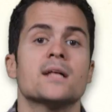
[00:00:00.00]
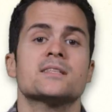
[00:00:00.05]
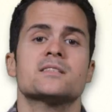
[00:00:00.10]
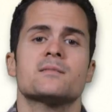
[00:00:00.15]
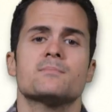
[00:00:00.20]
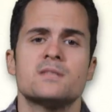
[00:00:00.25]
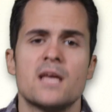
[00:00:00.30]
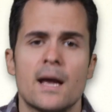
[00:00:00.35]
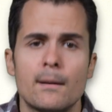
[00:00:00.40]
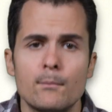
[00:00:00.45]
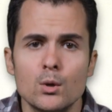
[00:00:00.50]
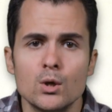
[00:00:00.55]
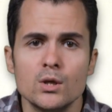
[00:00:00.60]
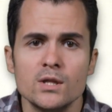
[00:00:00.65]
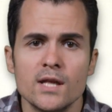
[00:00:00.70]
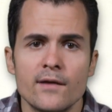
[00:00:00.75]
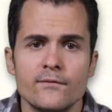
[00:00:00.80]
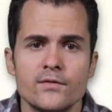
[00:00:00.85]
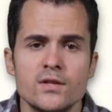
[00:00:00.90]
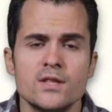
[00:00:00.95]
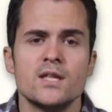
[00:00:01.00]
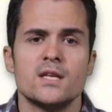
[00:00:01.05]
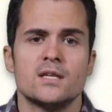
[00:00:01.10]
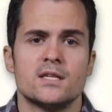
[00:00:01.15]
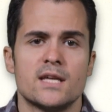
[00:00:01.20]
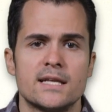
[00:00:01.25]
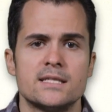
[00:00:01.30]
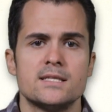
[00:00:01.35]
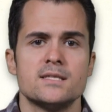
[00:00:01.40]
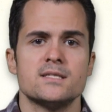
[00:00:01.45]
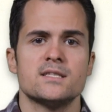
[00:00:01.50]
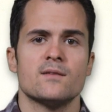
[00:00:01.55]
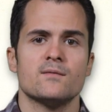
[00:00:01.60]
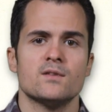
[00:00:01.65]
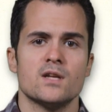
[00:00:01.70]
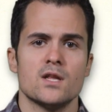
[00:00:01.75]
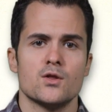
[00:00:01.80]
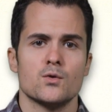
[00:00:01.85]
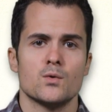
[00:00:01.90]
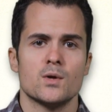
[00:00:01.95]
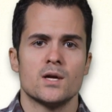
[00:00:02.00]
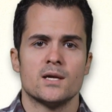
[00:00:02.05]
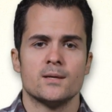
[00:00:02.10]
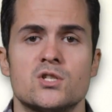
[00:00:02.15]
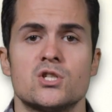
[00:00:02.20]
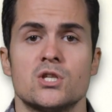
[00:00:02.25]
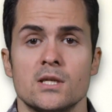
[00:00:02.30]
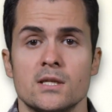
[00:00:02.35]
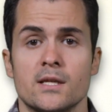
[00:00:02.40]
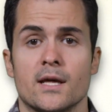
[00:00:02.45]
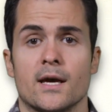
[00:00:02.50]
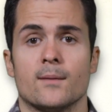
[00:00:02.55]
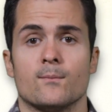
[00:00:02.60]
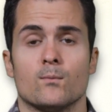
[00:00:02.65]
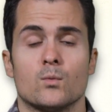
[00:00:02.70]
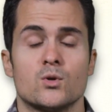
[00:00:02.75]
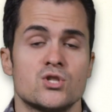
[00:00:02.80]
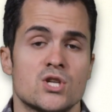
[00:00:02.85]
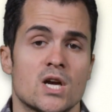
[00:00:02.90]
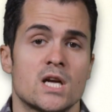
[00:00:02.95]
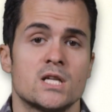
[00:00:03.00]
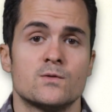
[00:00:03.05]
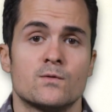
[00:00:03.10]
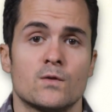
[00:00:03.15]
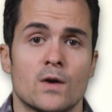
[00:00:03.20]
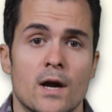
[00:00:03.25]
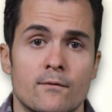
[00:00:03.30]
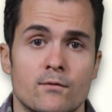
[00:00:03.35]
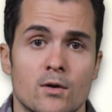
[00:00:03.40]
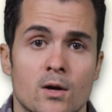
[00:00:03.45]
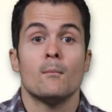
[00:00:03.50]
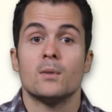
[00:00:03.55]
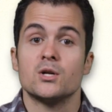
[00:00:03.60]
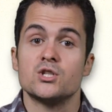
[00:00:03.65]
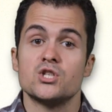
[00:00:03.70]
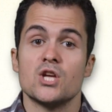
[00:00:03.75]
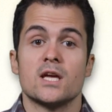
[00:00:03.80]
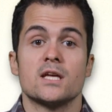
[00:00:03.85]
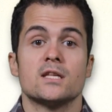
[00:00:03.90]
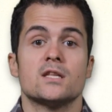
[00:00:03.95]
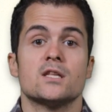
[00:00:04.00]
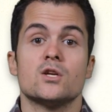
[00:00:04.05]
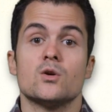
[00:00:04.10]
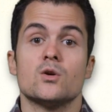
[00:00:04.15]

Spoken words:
On September 11th, 1973, Chile was changed forever. Much like in the